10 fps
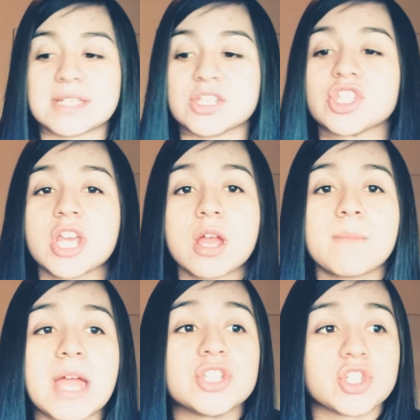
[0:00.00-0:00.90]
and share
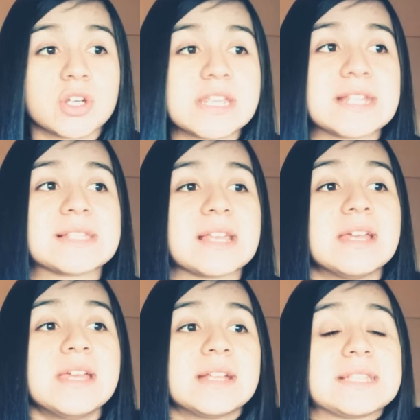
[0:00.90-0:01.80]
my journey
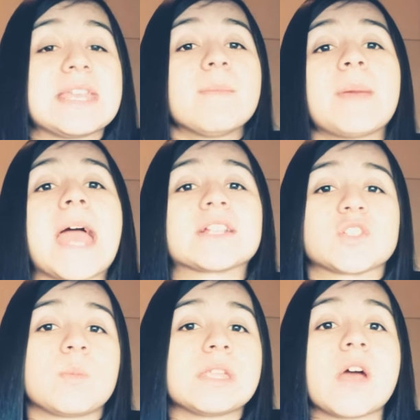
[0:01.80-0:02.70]
to impact
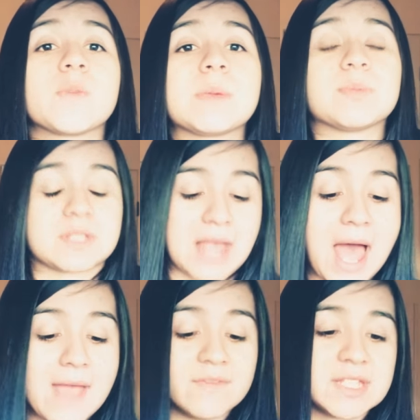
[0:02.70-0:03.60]
so many other people's
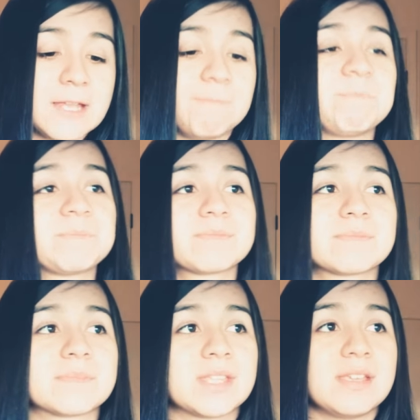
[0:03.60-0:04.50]
lives. And
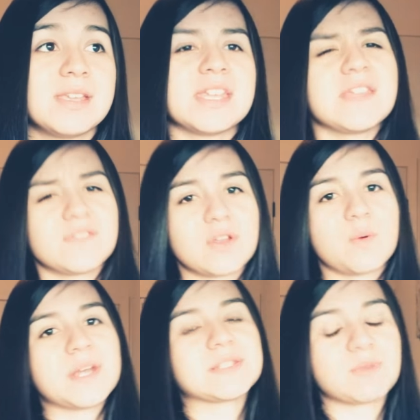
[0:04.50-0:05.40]
even though
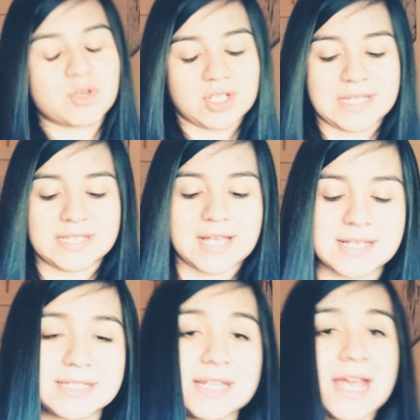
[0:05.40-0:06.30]
it was emotionally
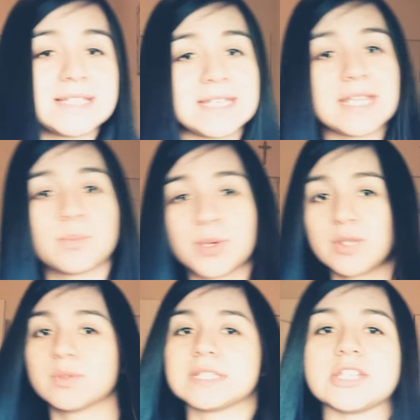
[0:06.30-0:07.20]
exhausted, I did get a pretty
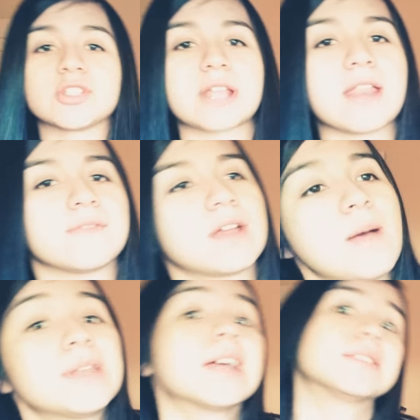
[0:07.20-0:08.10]
cool t-shirt out of it.
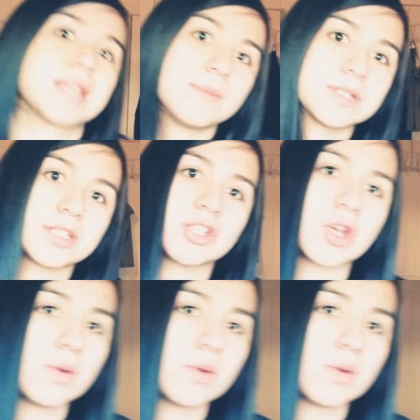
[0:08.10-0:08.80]
I'm going to attempt to show